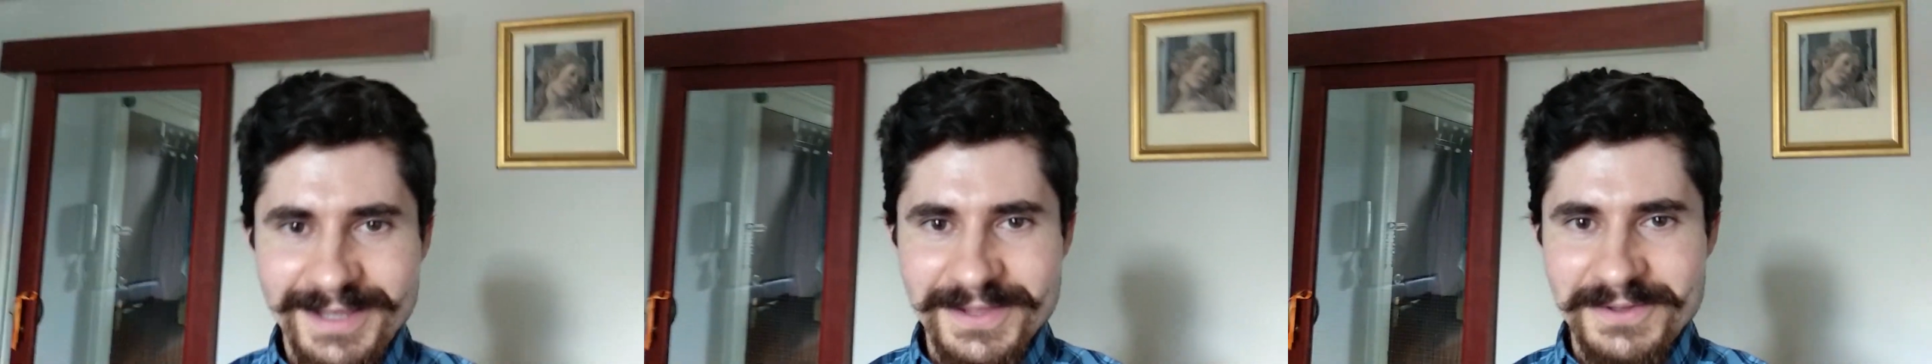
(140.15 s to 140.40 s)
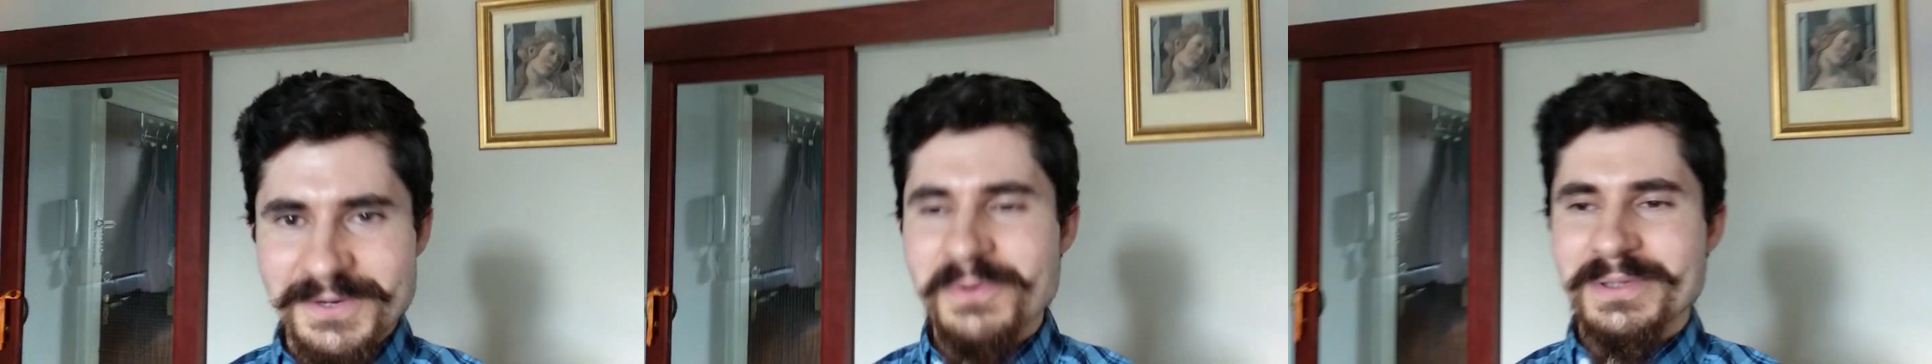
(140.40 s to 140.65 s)

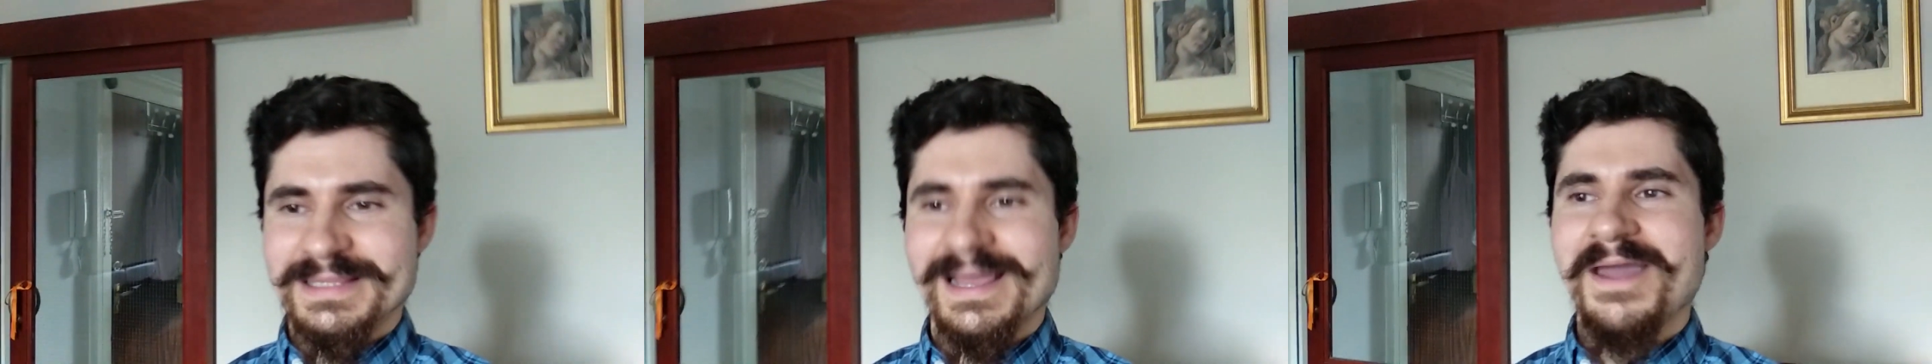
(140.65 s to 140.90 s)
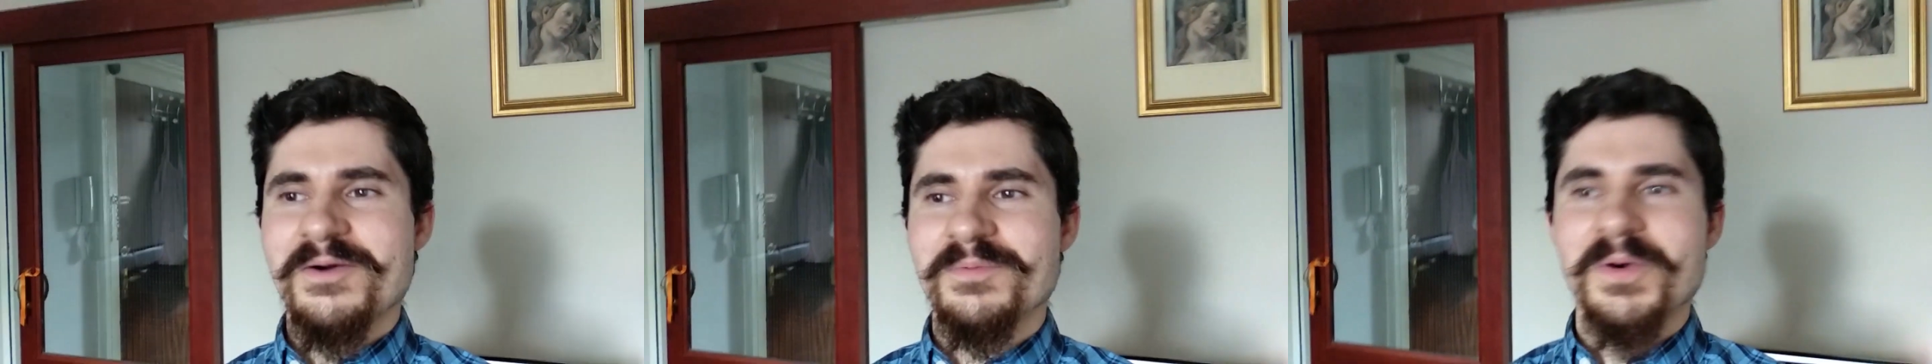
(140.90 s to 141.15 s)
And I was like, what the
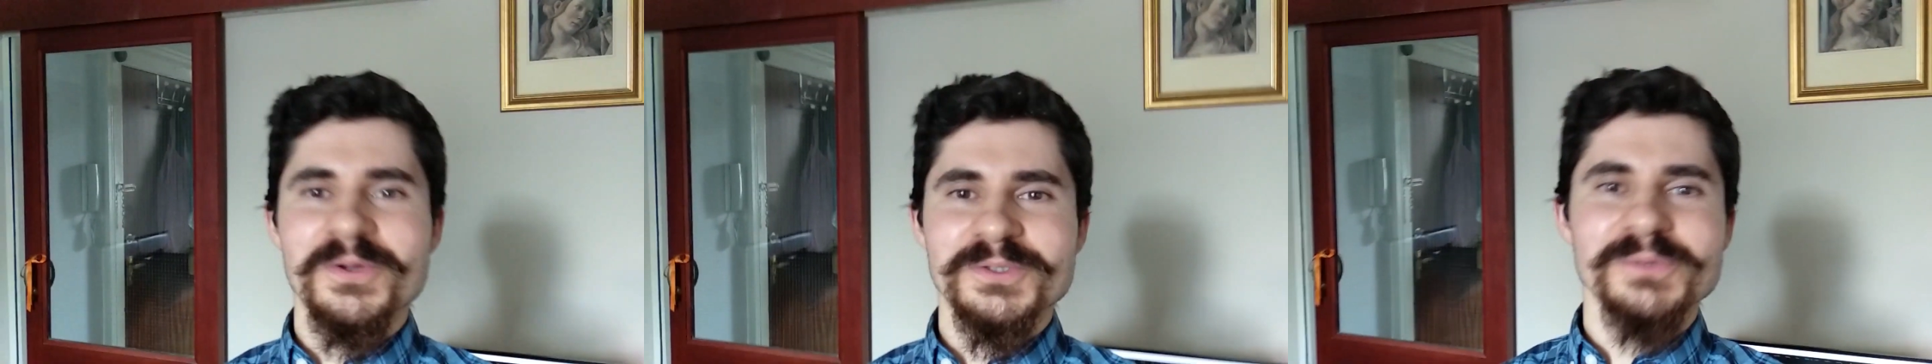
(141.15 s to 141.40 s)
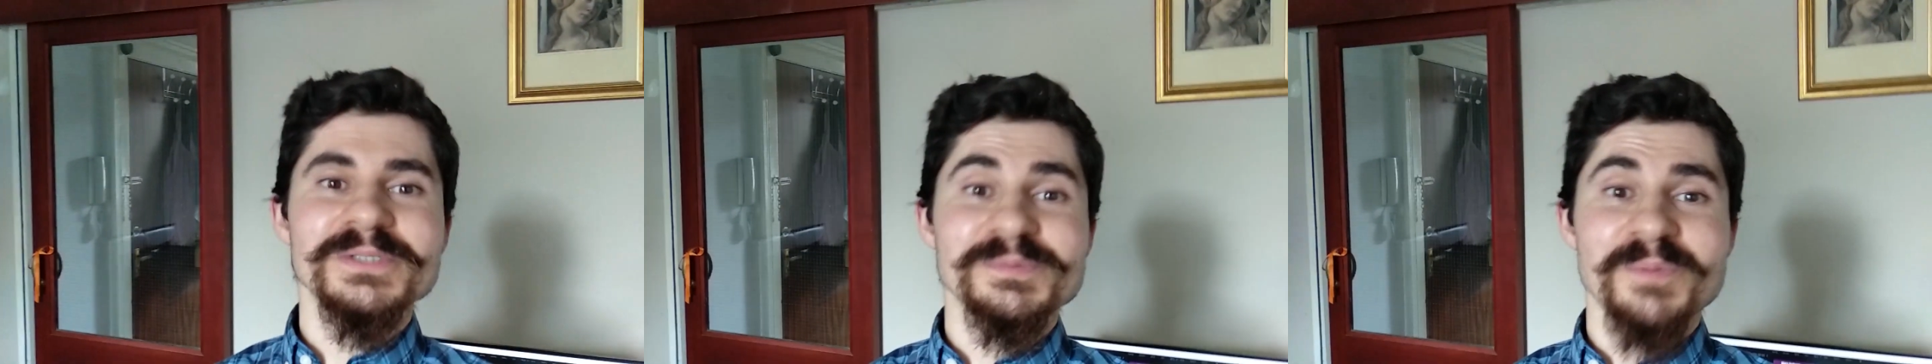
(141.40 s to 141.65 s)
hell, bro?
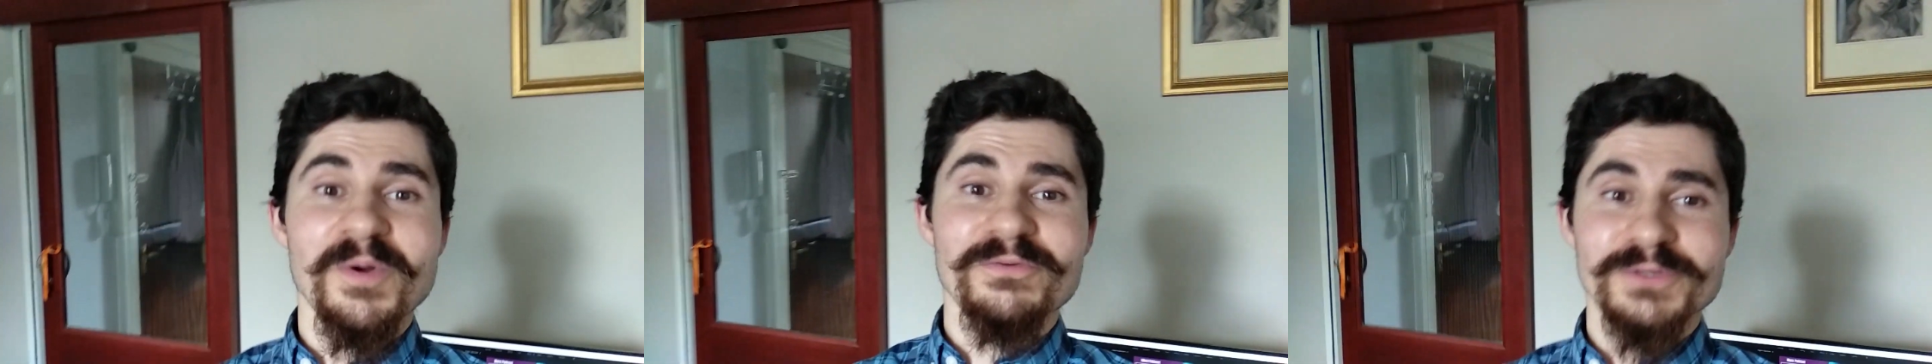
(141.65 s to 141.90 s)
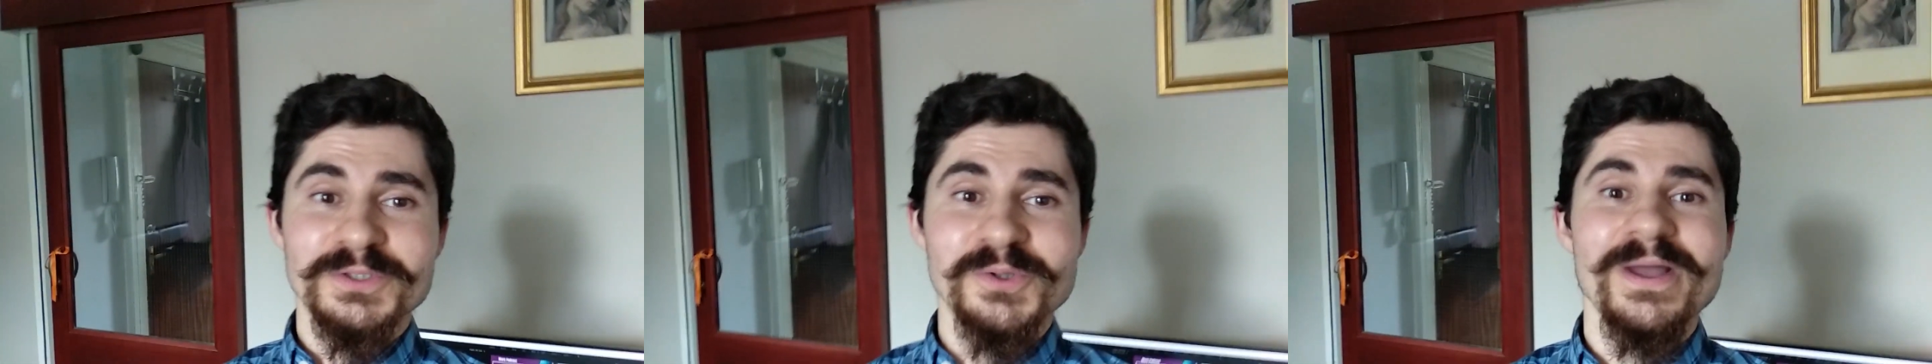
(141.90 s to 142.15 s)
So we
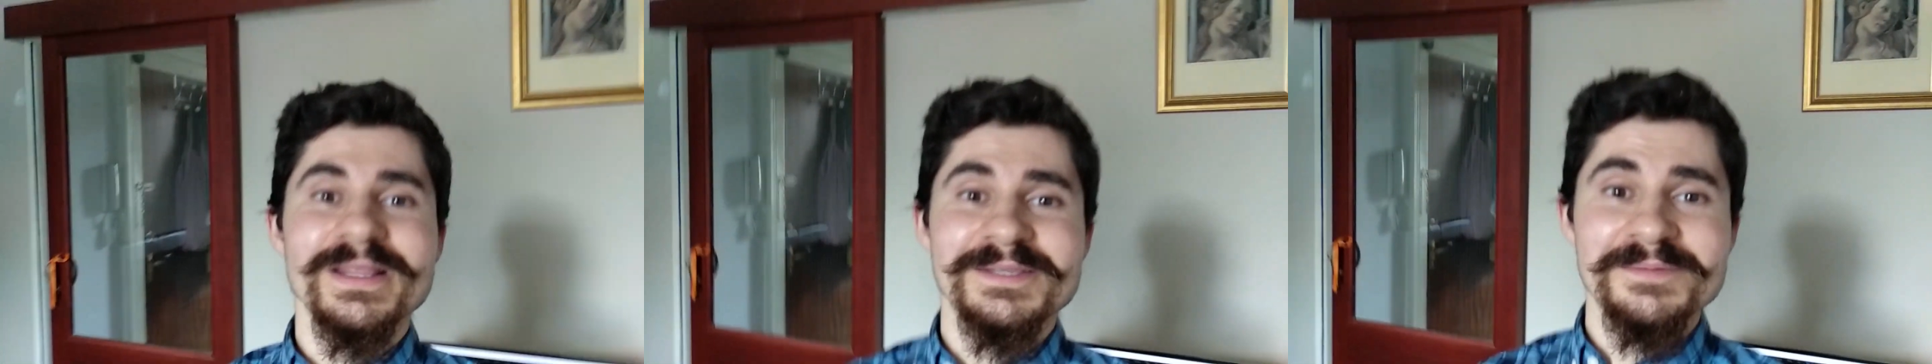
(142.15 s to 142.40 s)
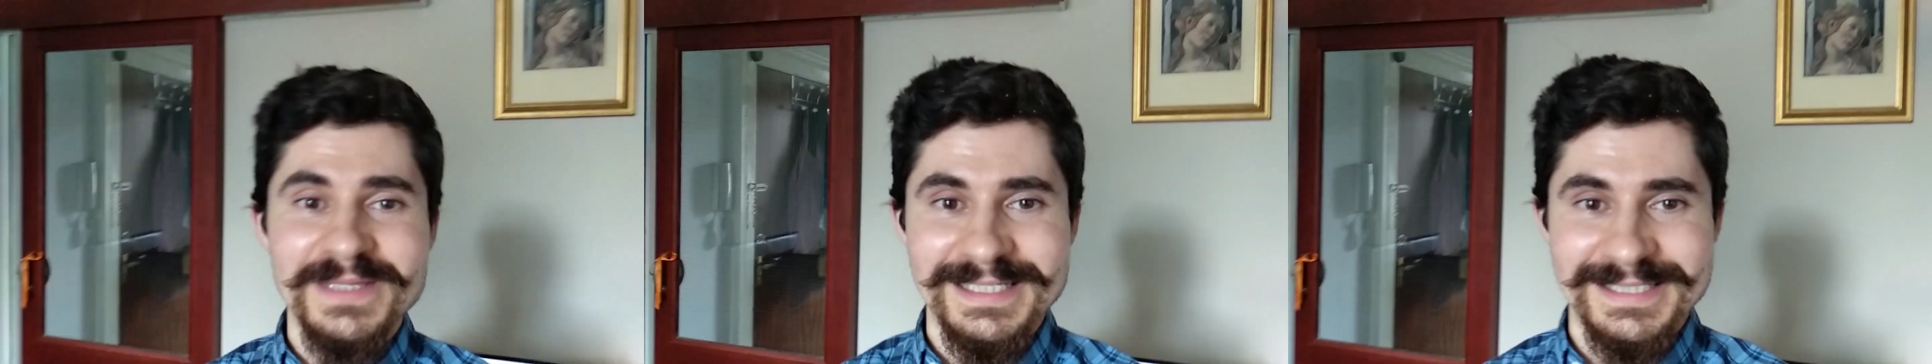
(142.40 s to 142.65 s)
spoke for
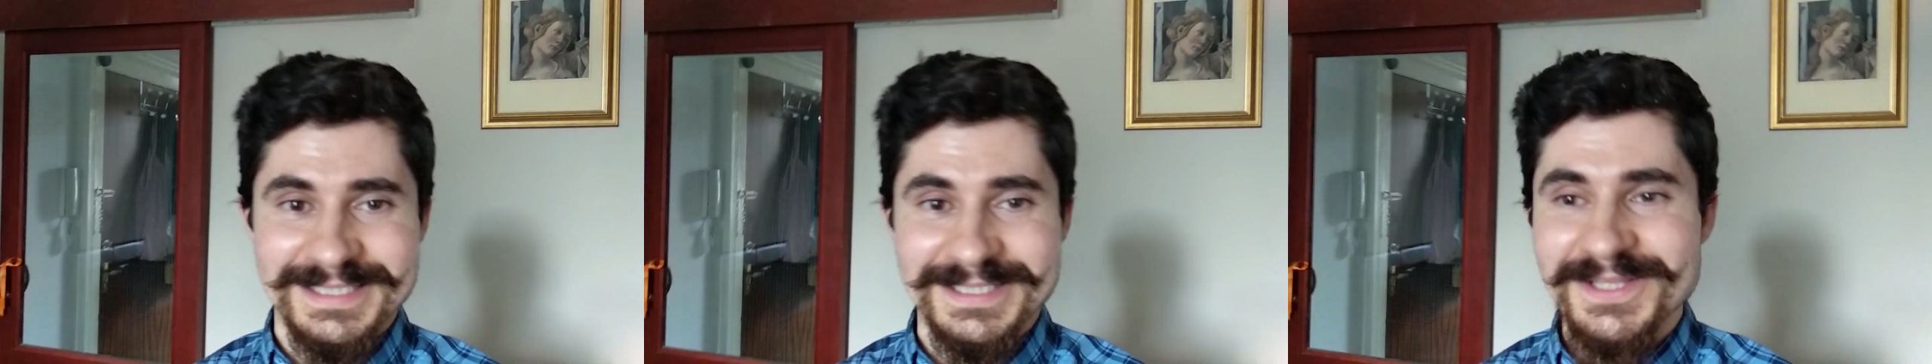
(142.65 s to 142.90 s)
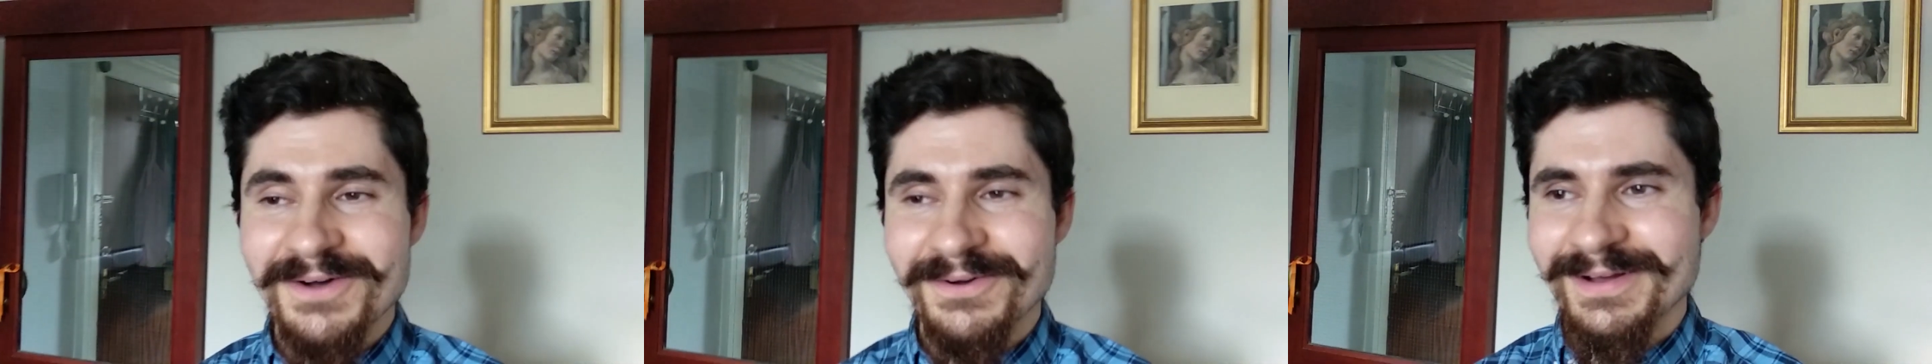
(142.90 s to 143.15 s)
20 minutes,
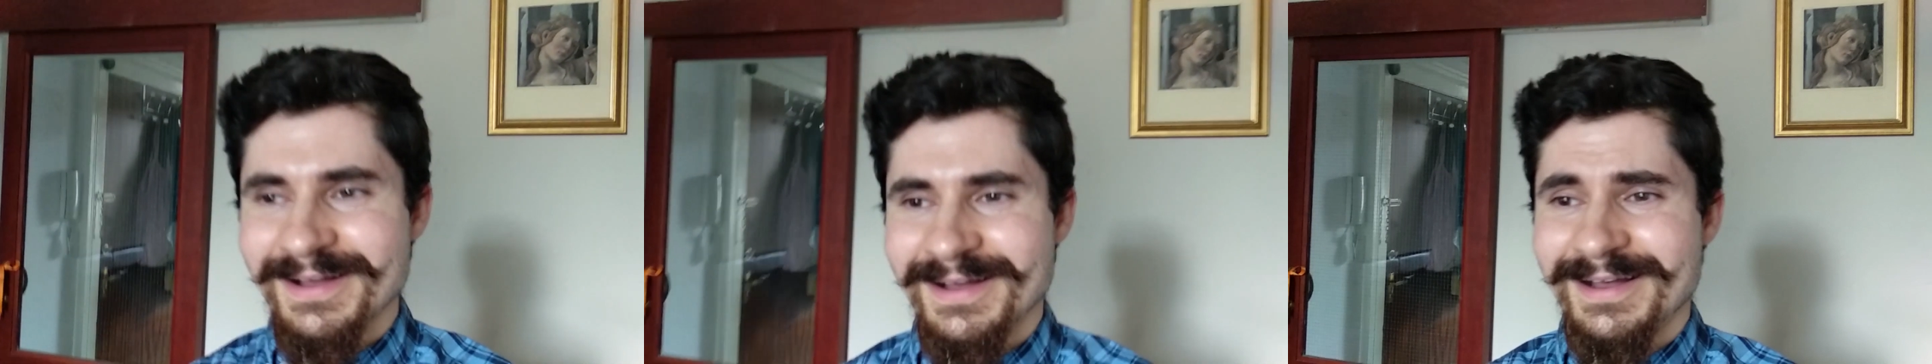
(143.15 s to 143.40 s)
you know?